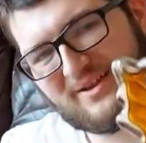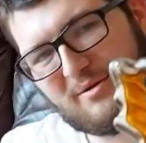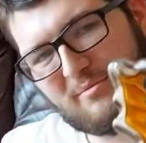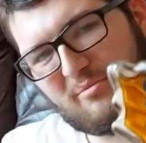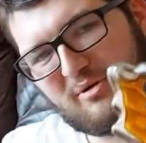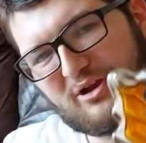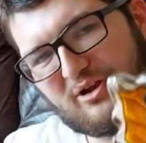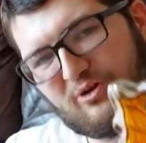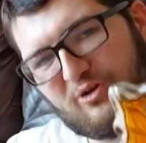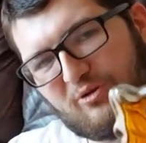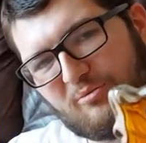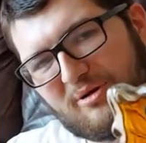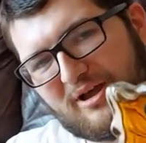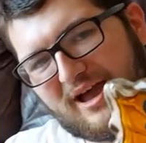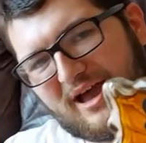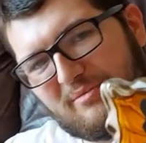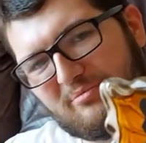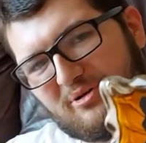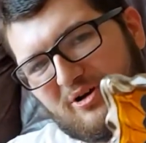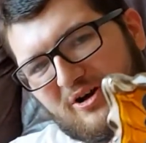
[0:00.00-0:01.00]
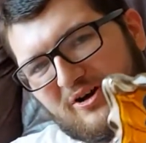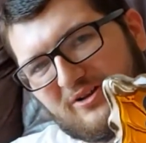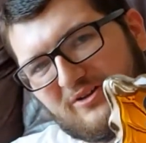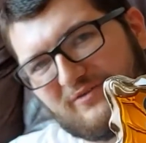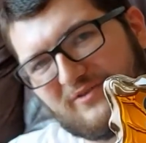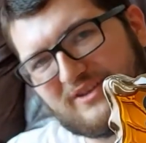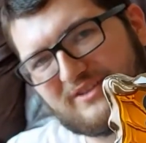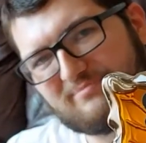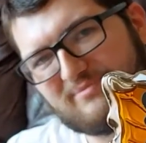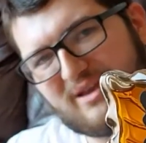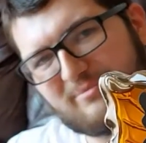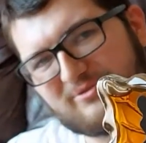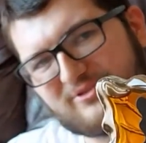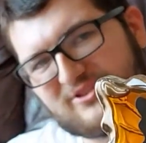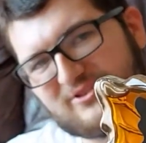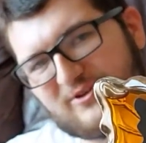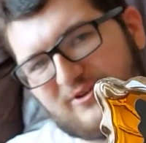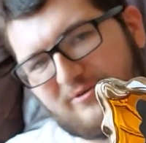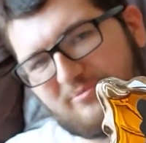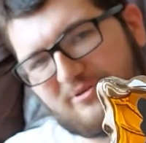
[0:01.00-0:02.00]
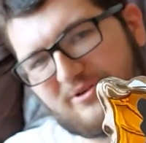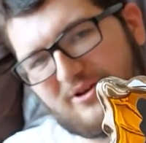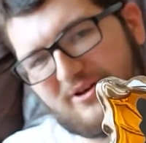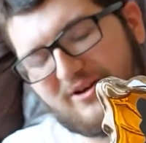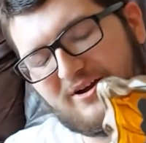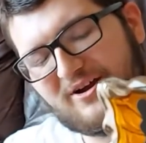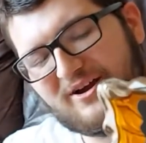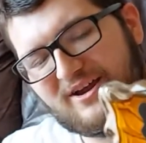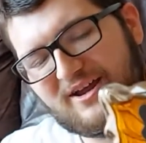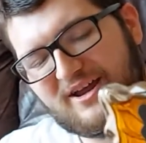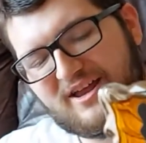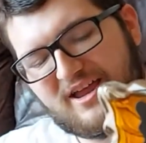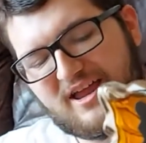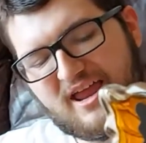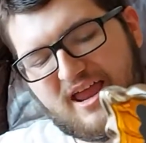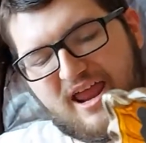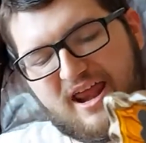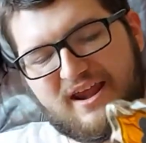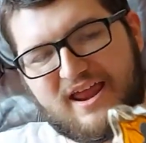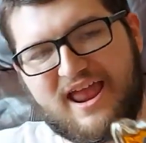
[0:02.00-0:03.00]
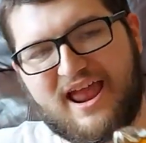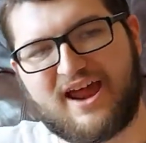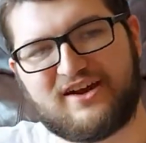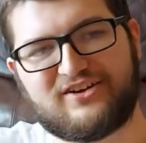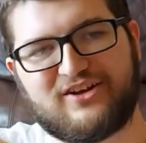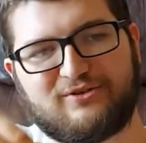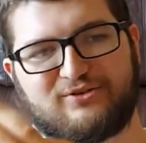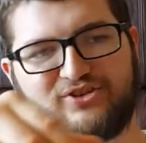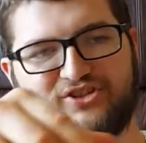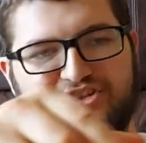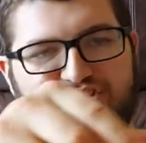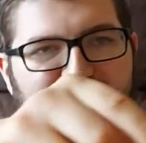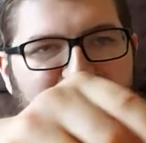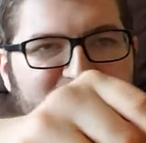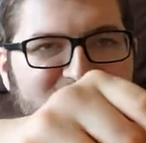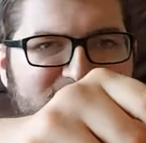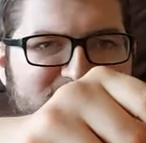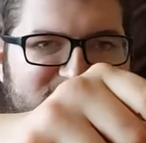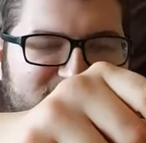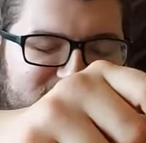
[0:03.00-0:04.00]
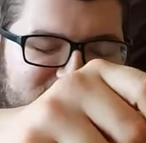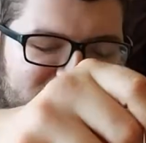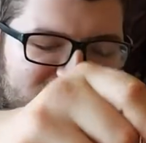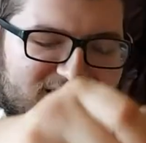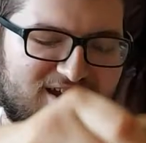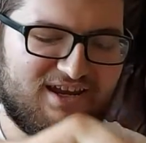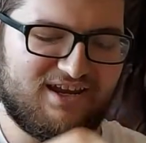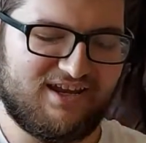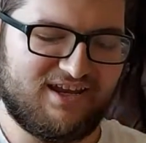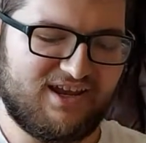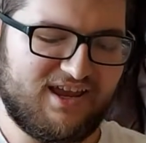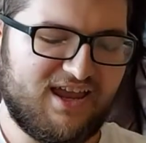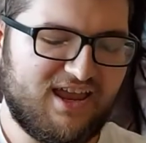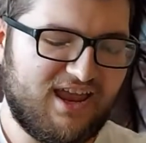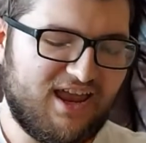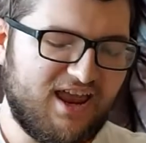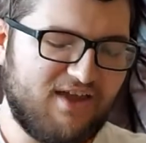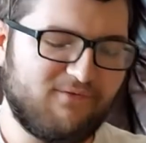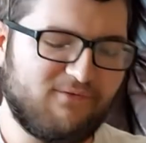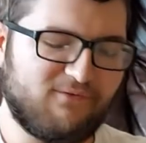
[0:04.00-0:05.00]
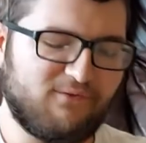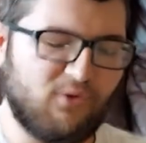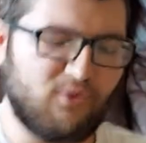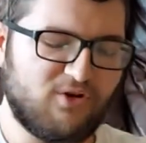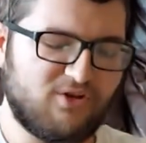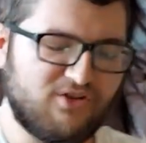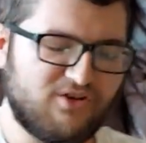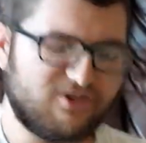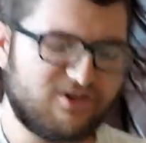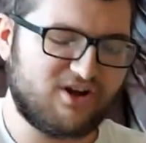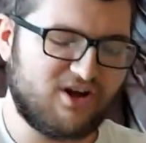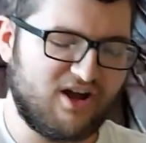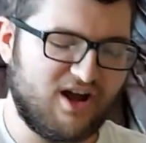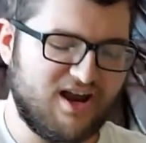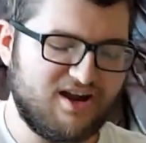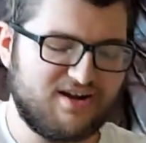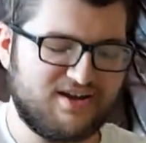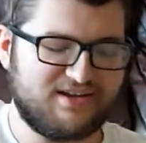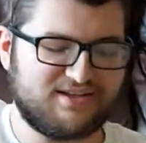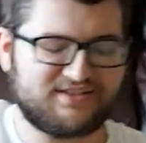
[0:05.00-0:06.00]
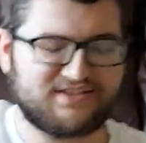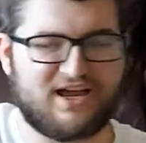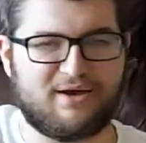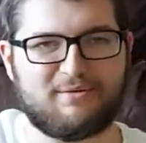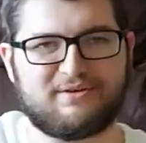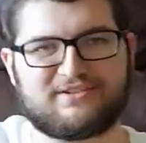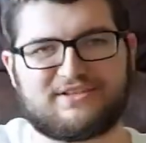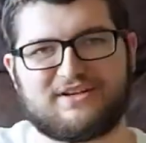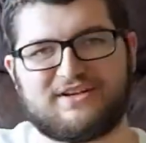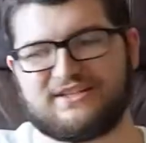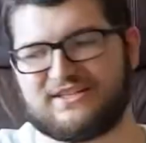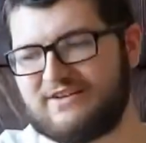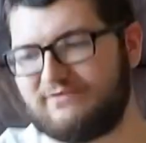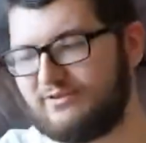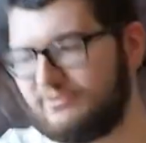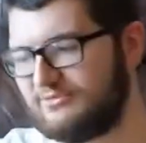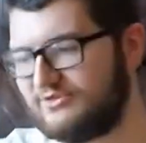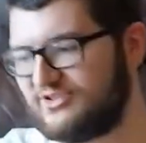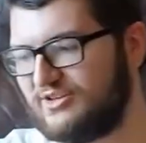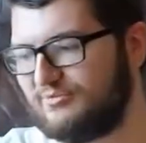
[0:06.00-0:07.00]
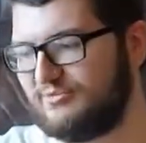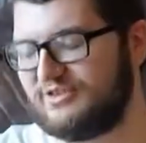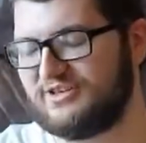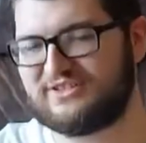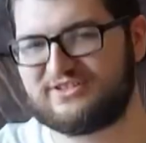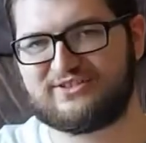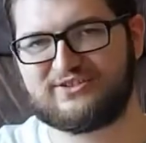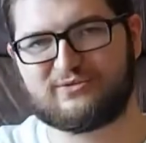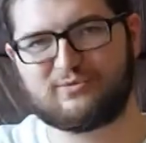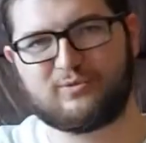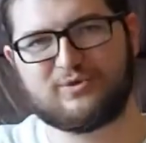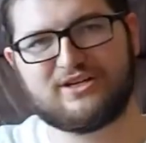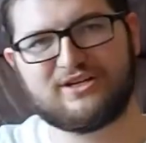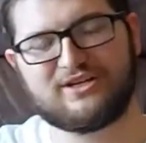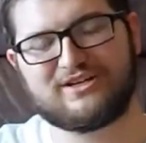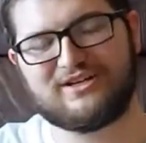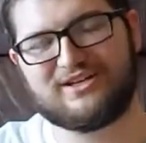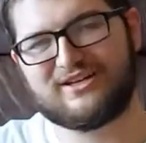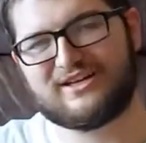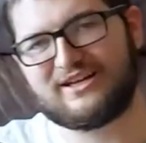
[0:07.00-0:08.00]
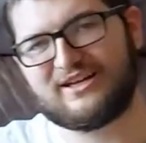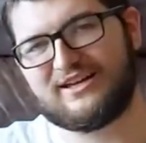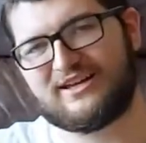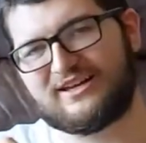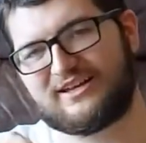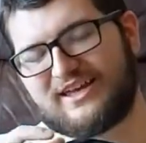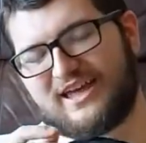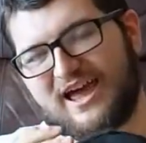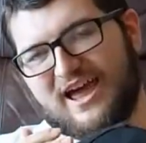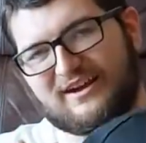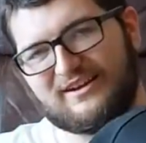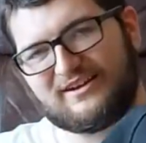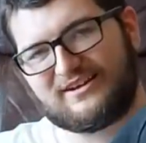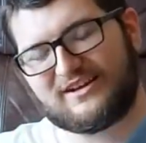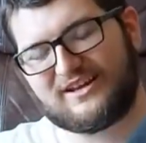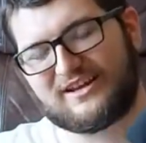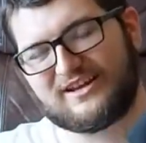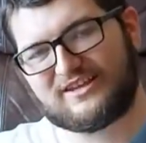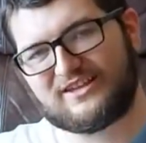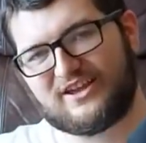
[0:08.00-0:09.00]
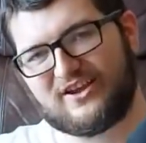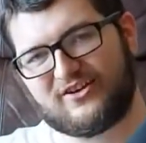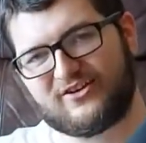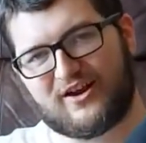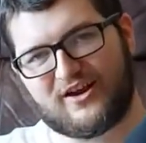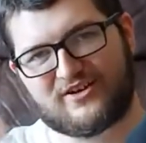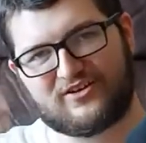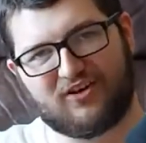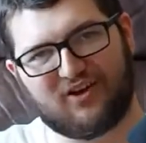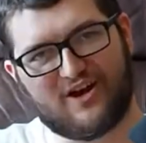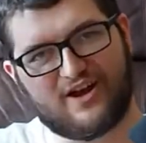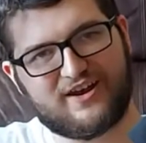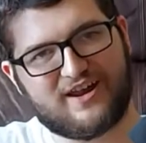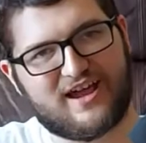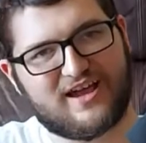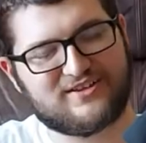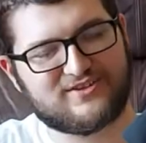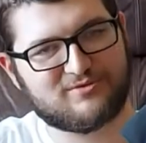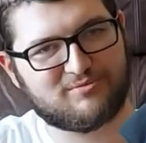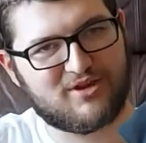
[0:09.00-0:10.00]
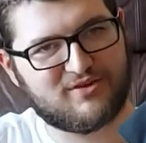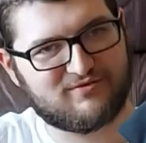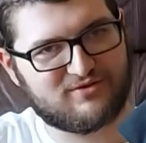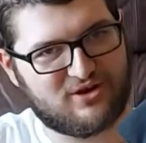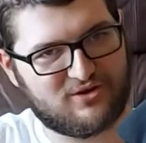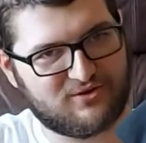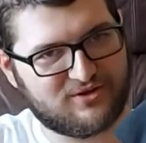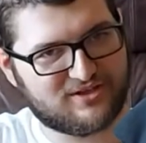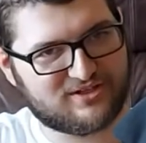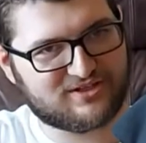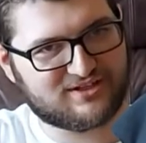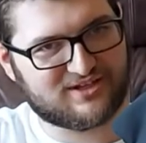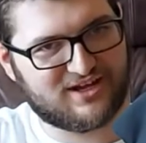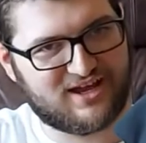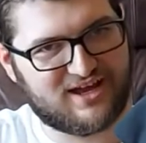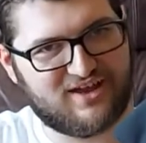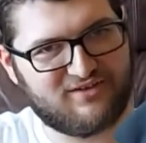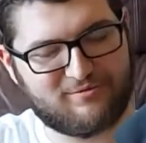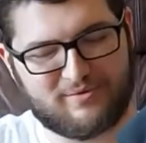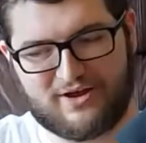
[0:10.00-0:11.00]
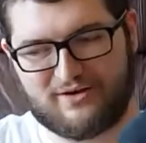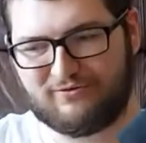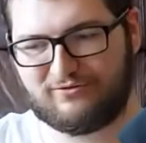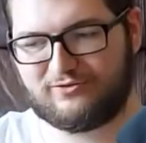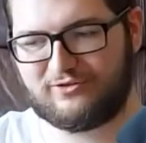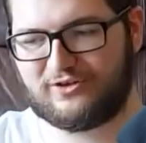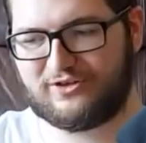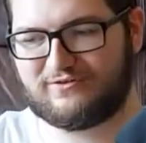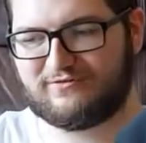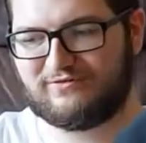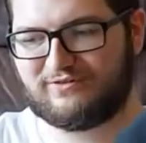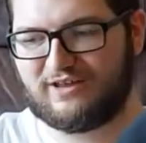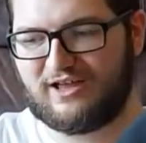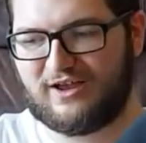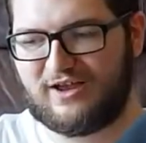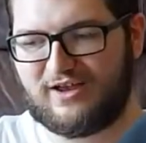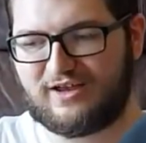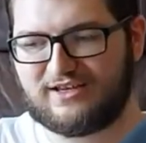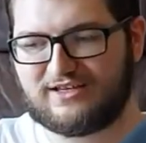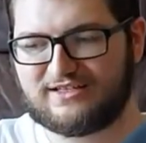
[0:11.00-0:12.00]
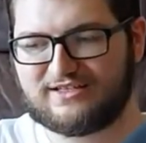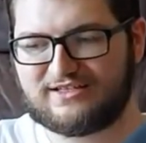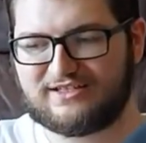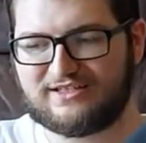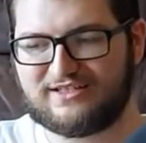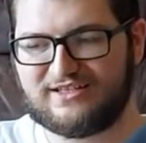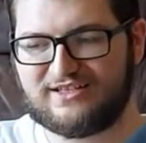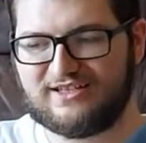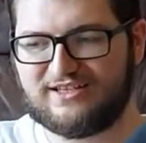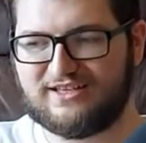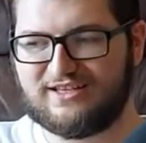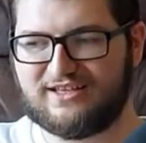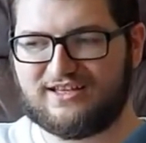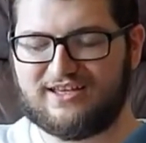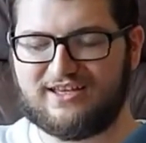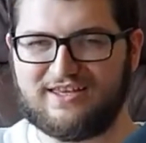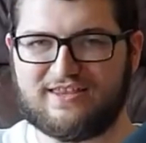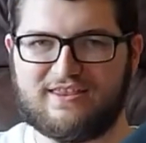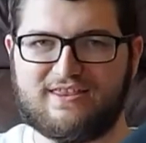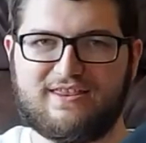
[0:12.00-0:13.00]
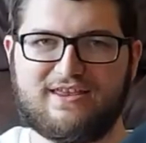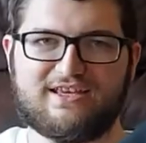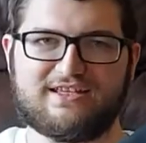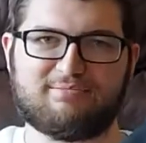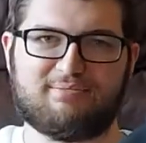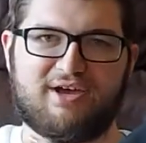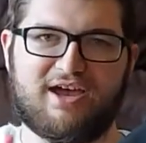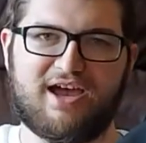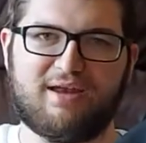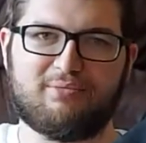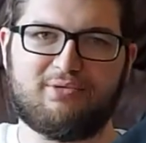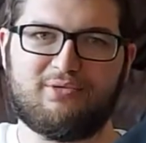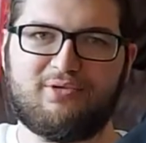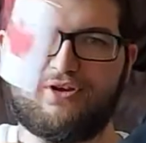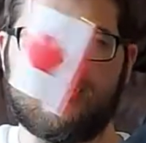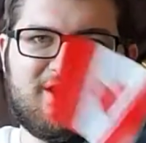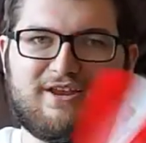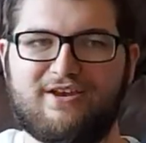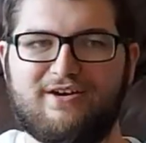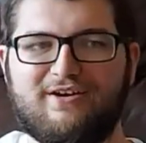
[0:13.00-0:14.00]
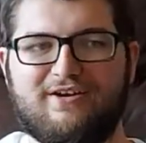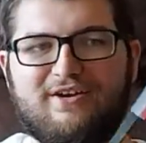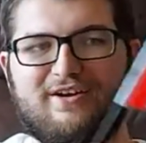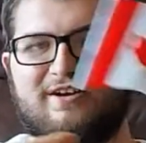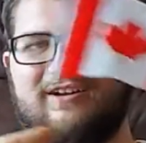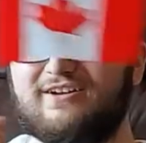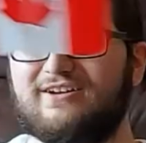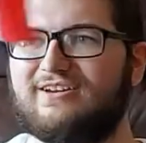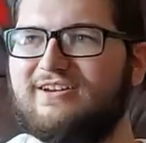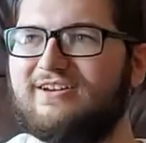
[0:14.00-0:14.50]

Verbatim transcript: Big old bad bottle of this maple syrup here, and hand out shots, and for their kindness, I was gonna give them some of this sweet Canada Day gear I got. As you may have noticed, I have my frilly flags, this bad boy here,